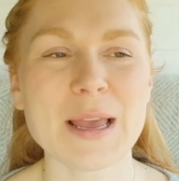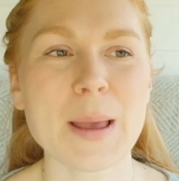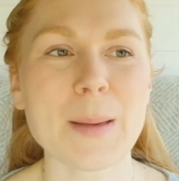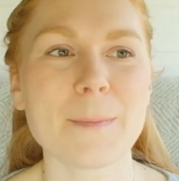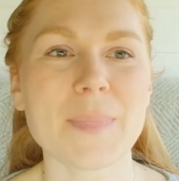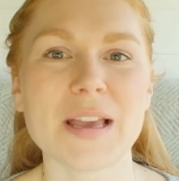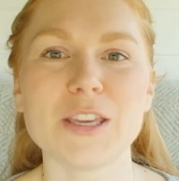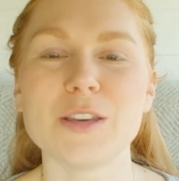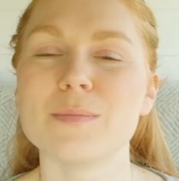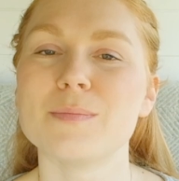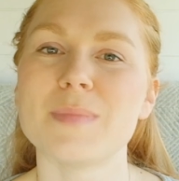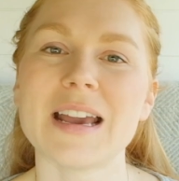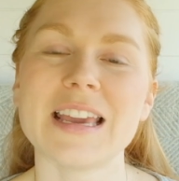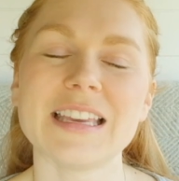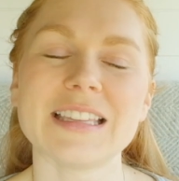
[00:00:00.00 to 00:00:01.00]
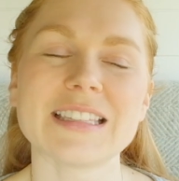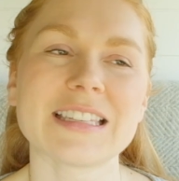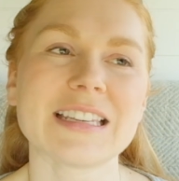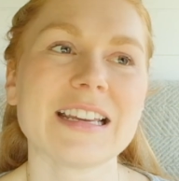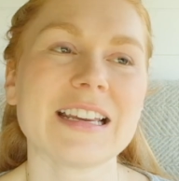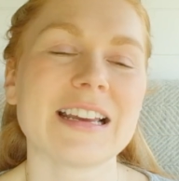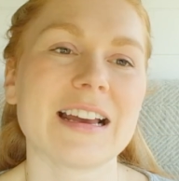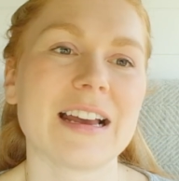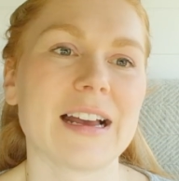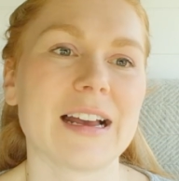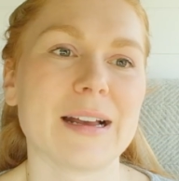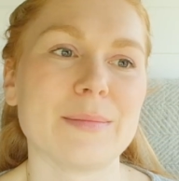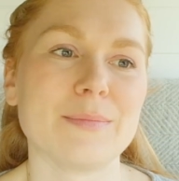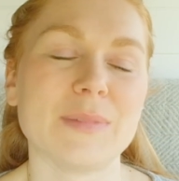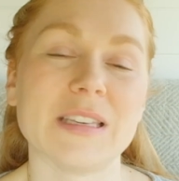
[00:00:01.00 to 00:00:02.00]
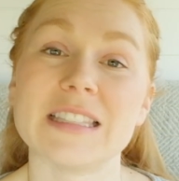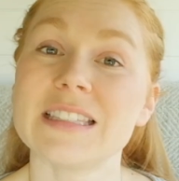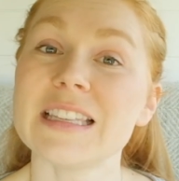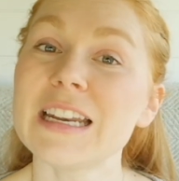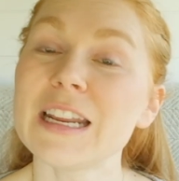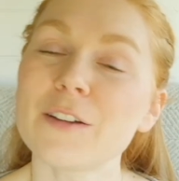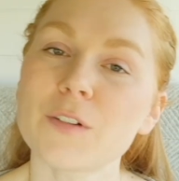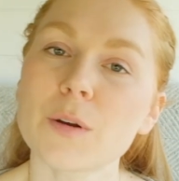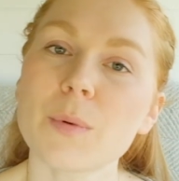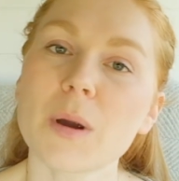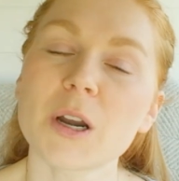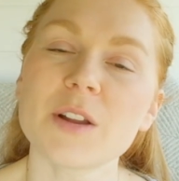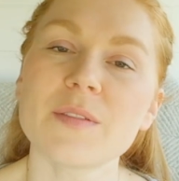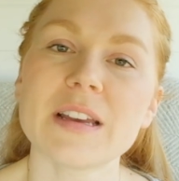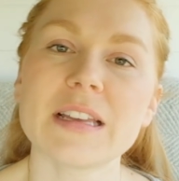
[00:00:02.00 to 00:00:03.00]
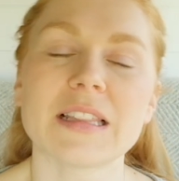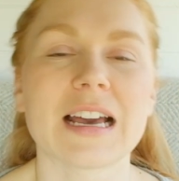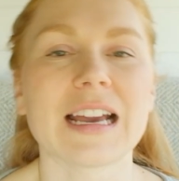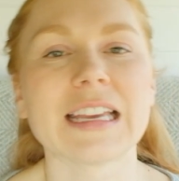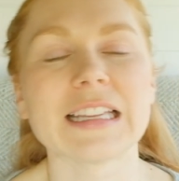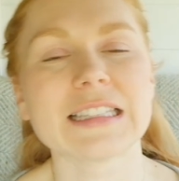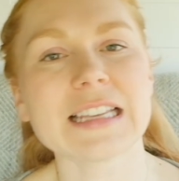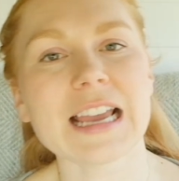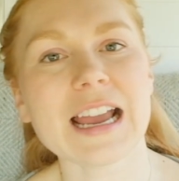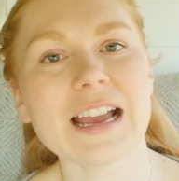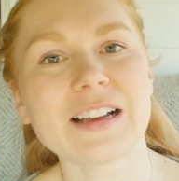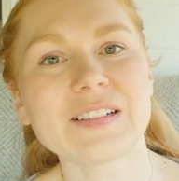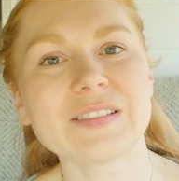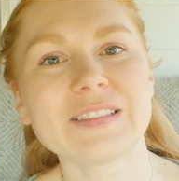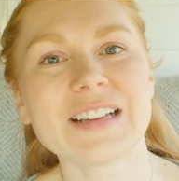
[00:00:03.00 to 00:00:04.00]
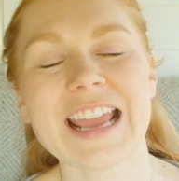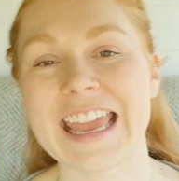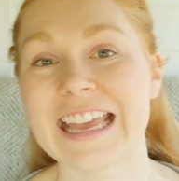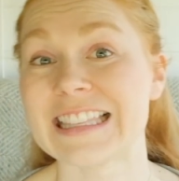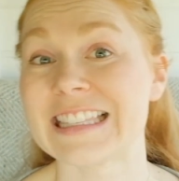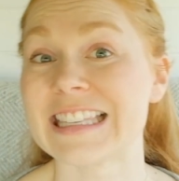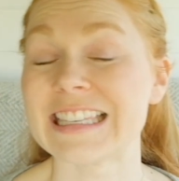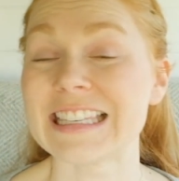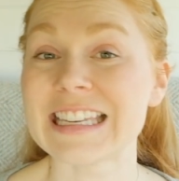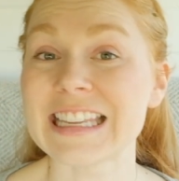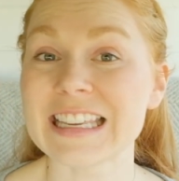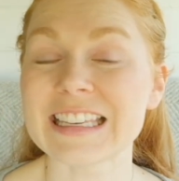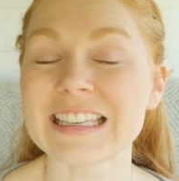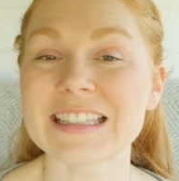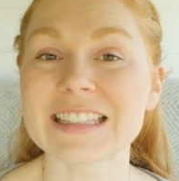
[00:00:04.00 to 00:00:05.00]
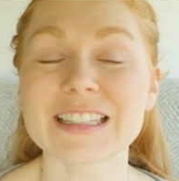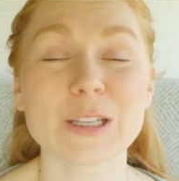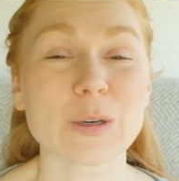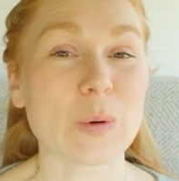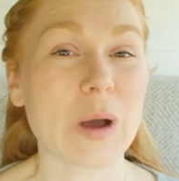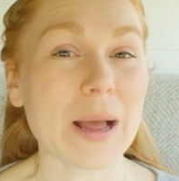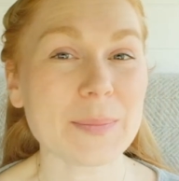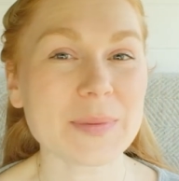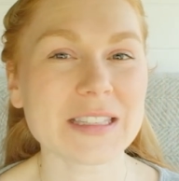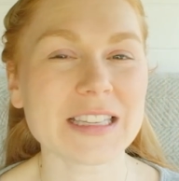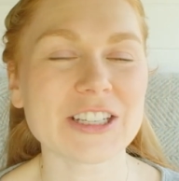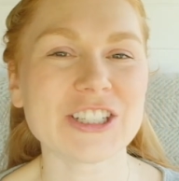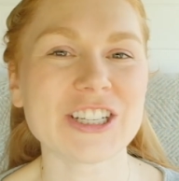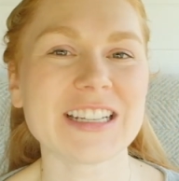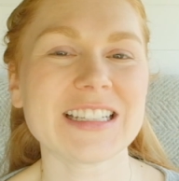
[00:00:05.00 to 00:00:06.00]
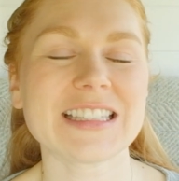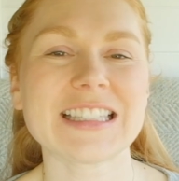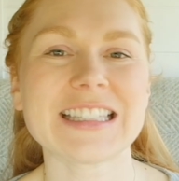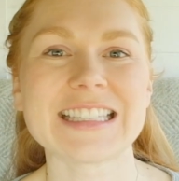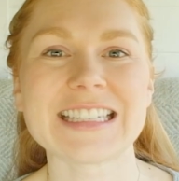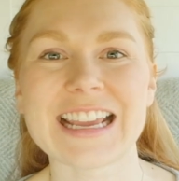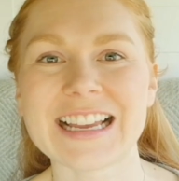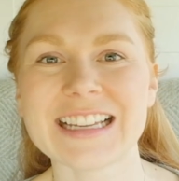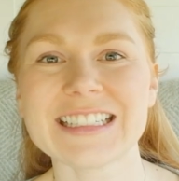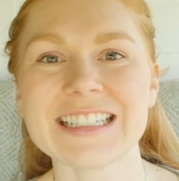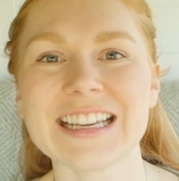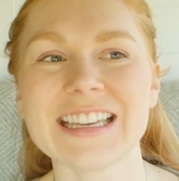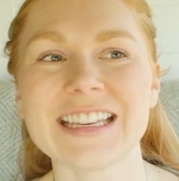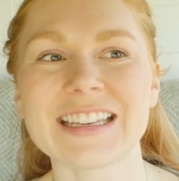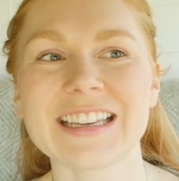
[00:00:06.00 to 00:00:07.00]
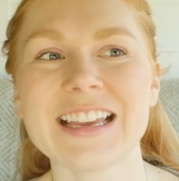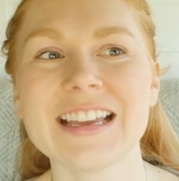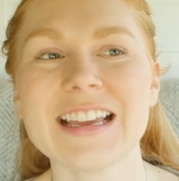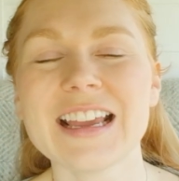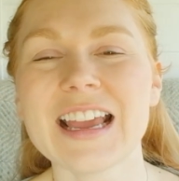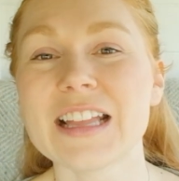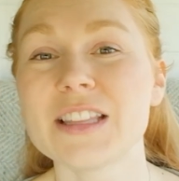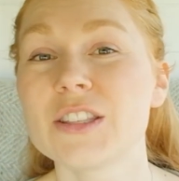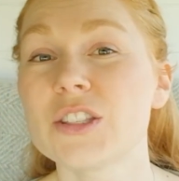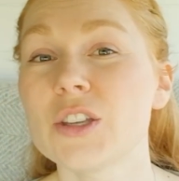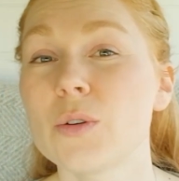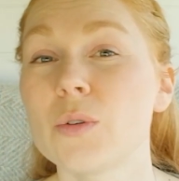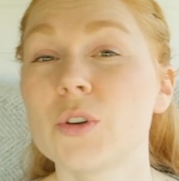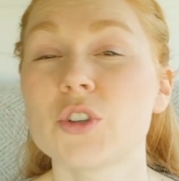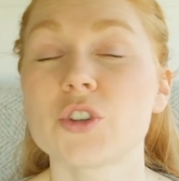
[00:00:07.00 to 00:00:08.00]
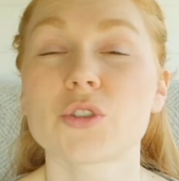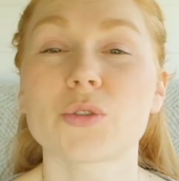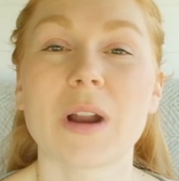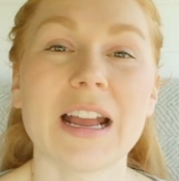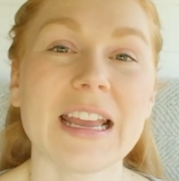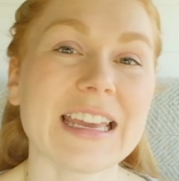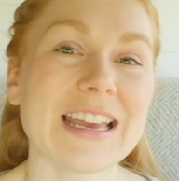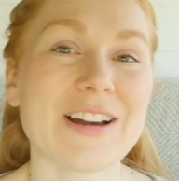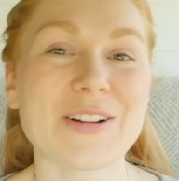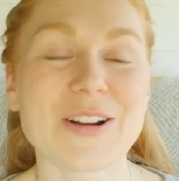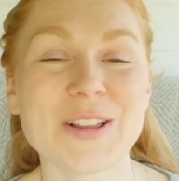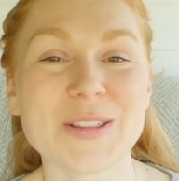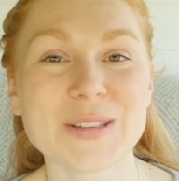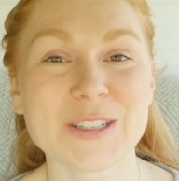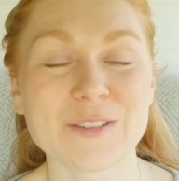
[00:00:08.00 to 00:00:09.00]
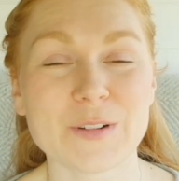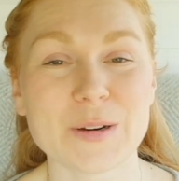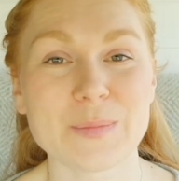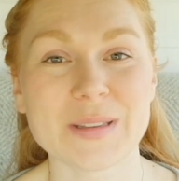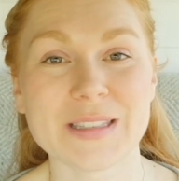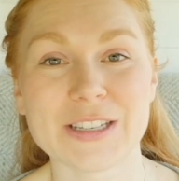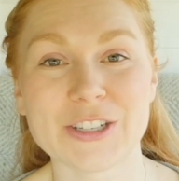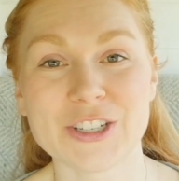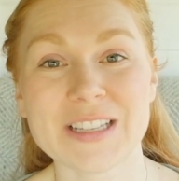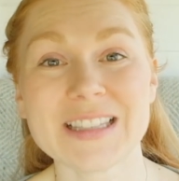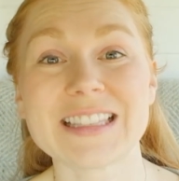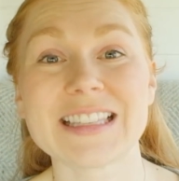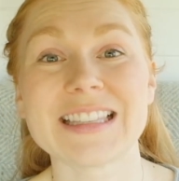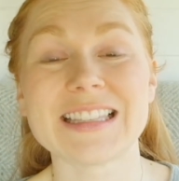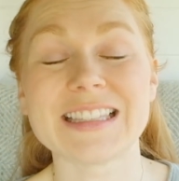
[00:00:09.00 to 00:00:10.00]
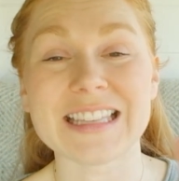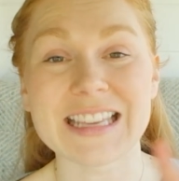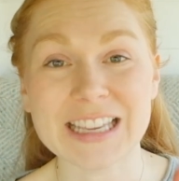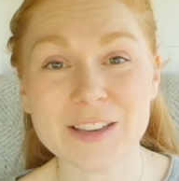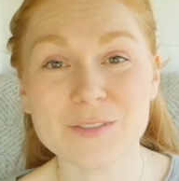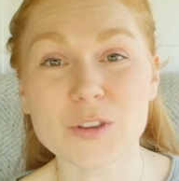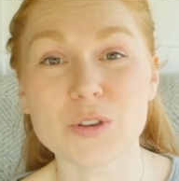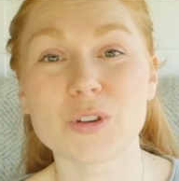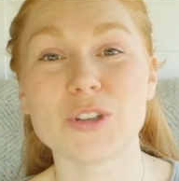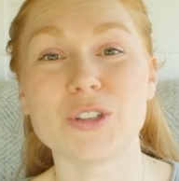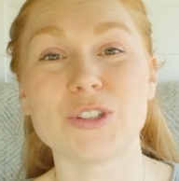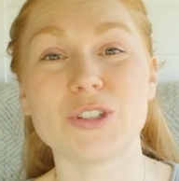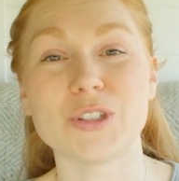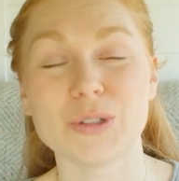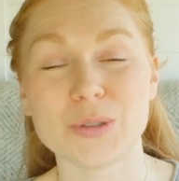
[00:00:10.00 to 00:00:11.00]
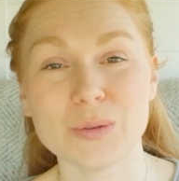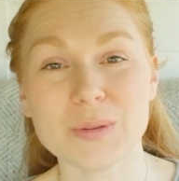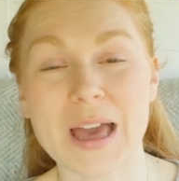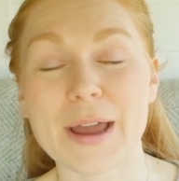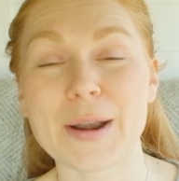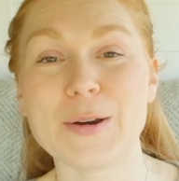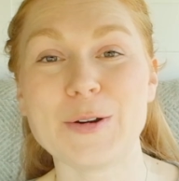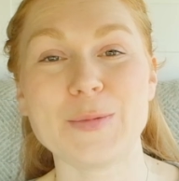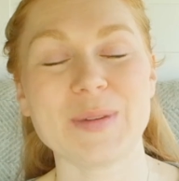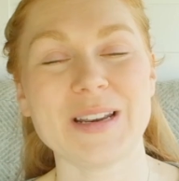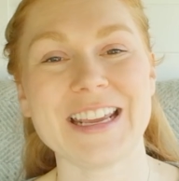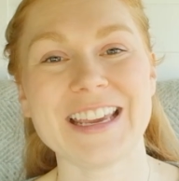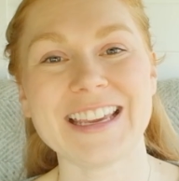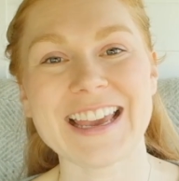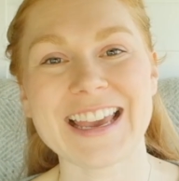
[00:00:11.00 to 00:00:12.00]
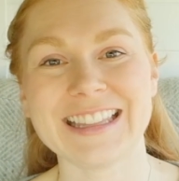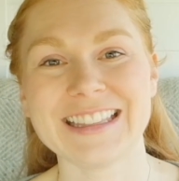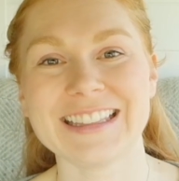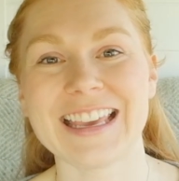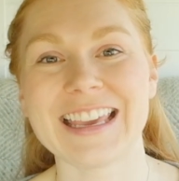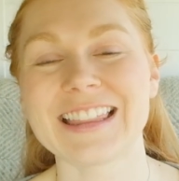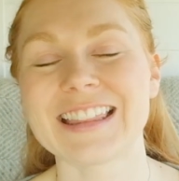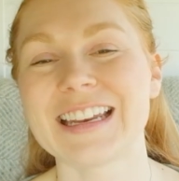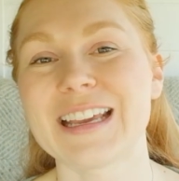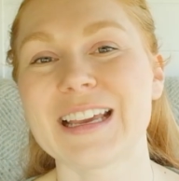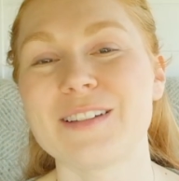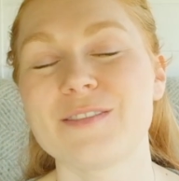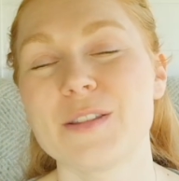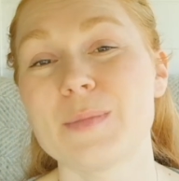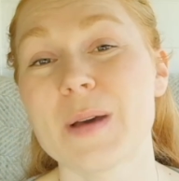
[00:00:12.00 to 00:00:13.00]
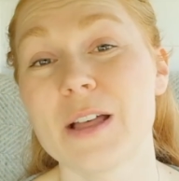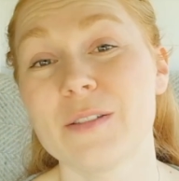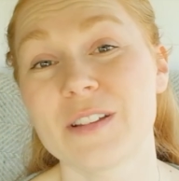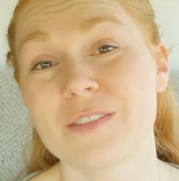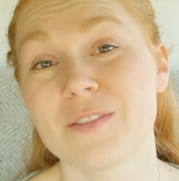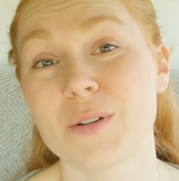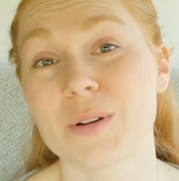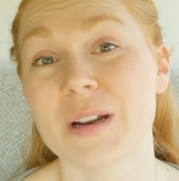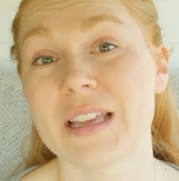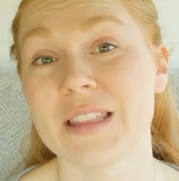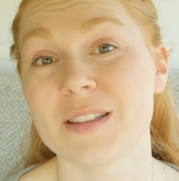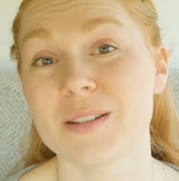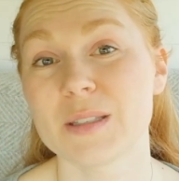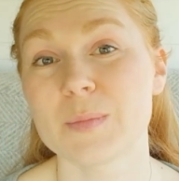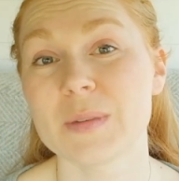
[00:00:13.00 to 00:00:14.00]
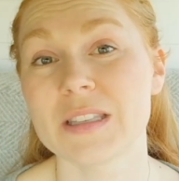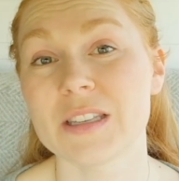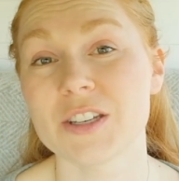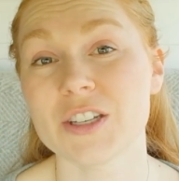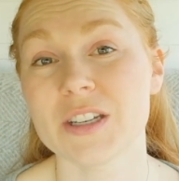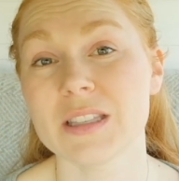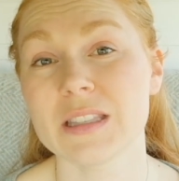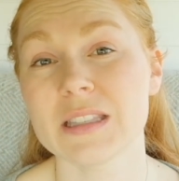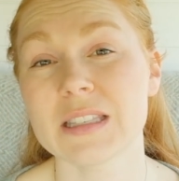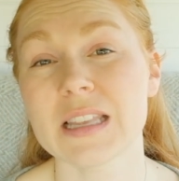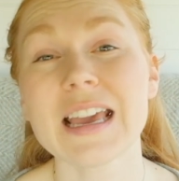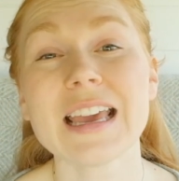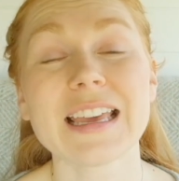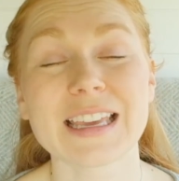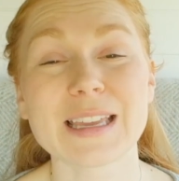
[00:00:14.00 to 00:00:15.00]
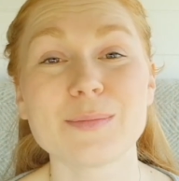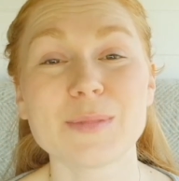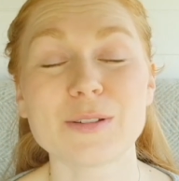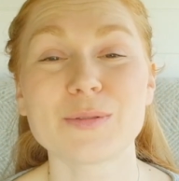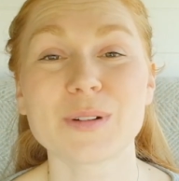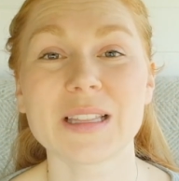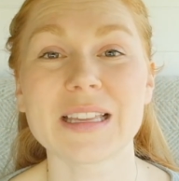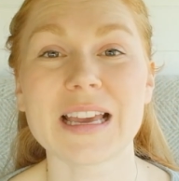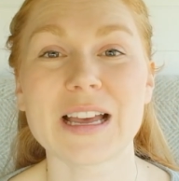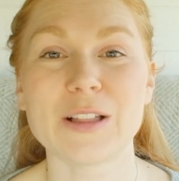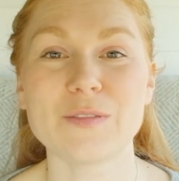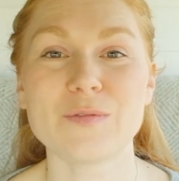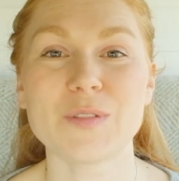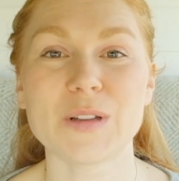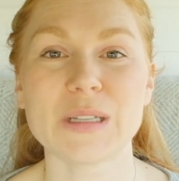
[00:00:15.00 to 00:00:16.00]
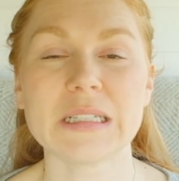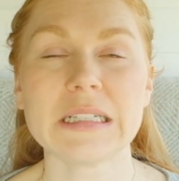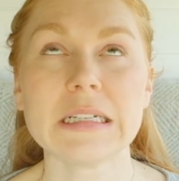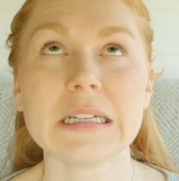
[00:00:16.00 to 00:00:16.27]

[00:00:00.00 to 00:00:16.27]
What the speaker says: but you might be sitting for part of it, lying down, hands and knees, squat positions, standing. And so trying out all those different positions and seeing if you can do that opening and lengthening of the pelvic floor in those positions can be really helpful.